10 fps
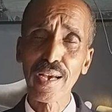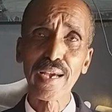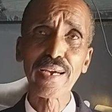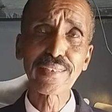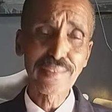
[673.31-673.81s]

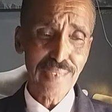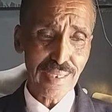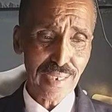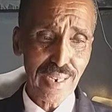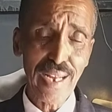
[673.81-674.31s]
It is
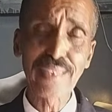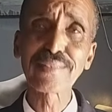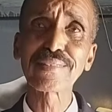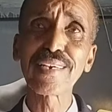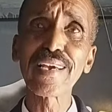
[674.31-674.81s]
that clearly
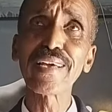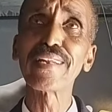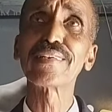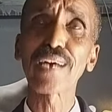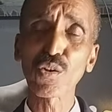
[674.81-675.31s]
sin
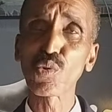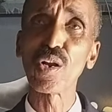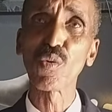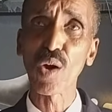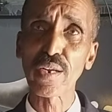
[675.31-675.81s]
is
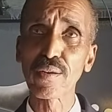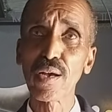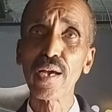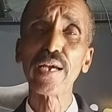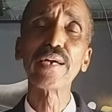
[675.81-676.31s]
actually what?
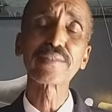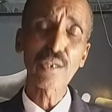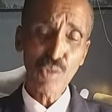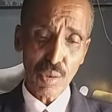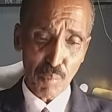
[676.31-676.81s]
It is
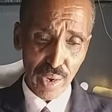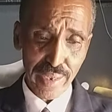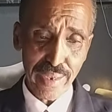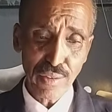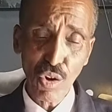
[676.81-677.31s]
actually
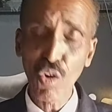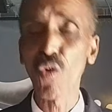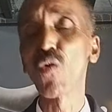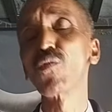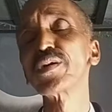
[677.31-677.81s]
breaking the
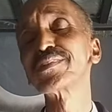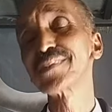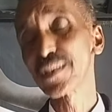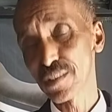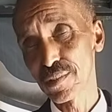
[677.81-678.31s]
law is
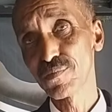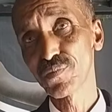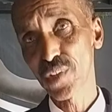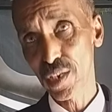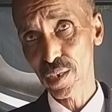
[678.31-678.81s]
sin
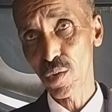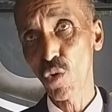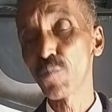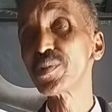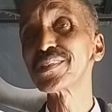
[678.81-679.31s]

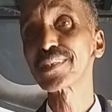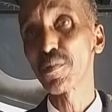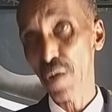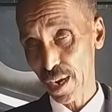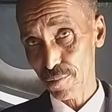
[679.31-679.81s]
or missing the
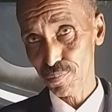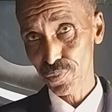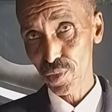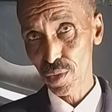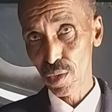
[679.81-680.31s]
mark.
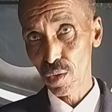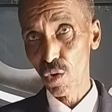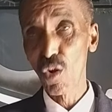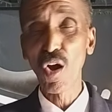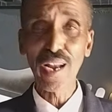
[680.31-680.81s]

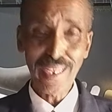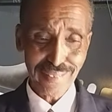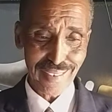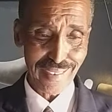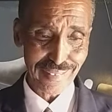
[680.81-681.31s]

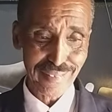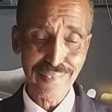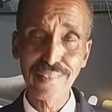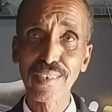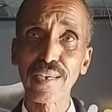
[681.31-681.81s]
Lawlessness
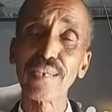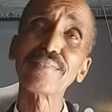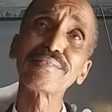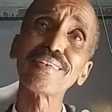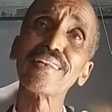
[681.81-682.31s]

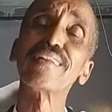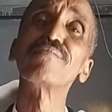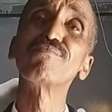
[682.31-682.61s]
is sin.